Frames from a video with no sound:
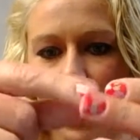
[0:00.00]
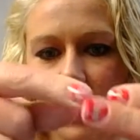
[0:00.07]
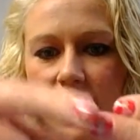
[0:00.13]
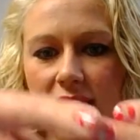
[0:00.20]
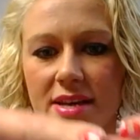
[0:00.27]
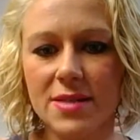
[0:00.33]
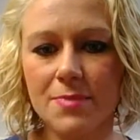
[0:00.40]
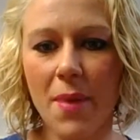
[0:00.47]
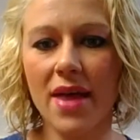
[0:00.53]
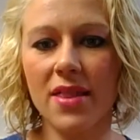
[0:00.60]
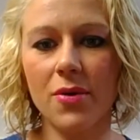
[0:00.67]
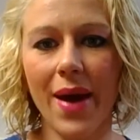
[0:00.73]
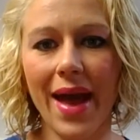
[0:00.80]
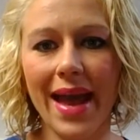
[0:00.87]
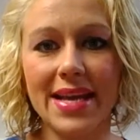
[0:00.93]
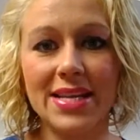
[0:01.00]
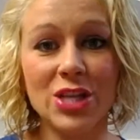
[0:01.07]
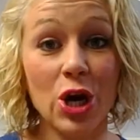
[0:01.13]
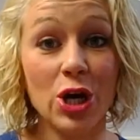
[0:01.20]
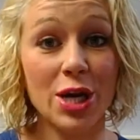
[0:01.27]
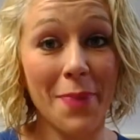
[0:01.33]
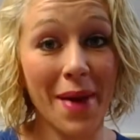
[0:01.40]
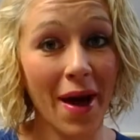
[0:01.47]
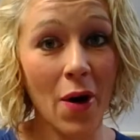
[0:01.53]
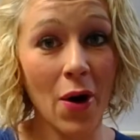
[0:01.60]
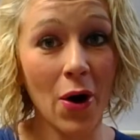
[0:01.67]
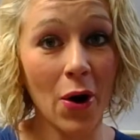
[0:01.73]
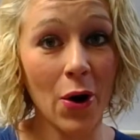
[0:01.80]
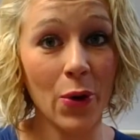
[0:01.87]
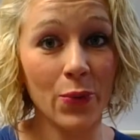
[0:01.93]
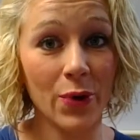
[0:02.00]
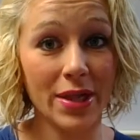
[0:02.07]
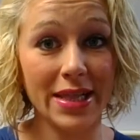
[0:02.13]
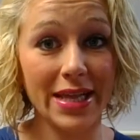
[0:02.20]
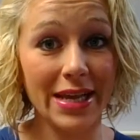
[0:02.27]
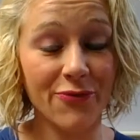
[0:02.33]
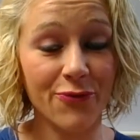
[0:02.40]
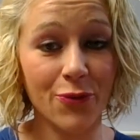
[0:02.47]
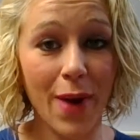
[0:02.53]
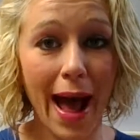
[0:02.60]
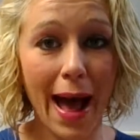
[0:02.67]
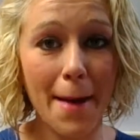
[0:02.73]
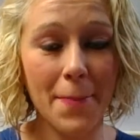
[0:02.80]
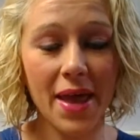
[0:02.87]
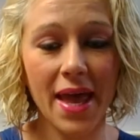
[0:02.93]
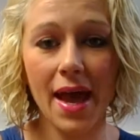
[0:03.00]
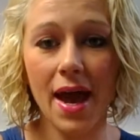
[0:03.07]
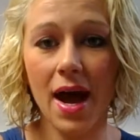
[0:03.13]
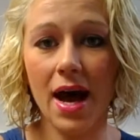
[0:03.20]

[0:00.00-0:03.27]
This, by the way, is our Nepal Relief Wrap.